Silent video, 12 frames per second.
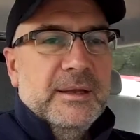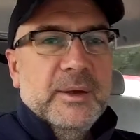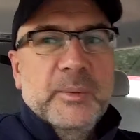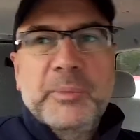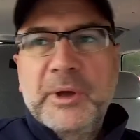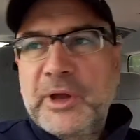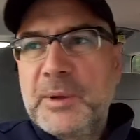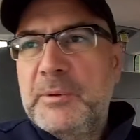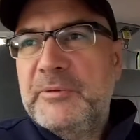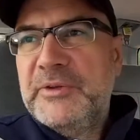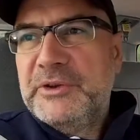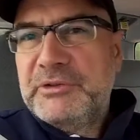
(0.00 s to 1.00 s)
But a couple
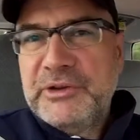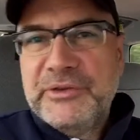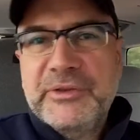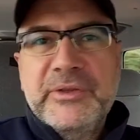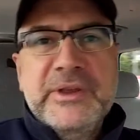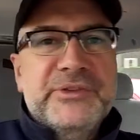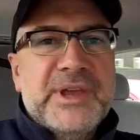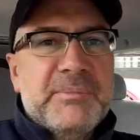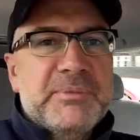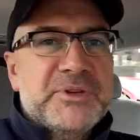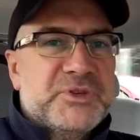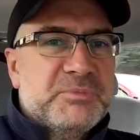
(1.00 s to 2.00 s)
of interesting things
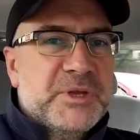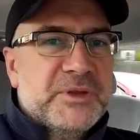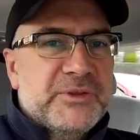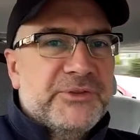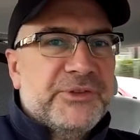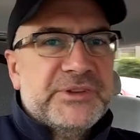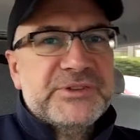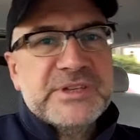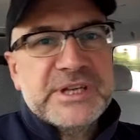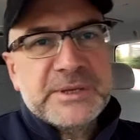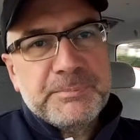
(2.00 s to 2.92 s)
happened to me on Saturday.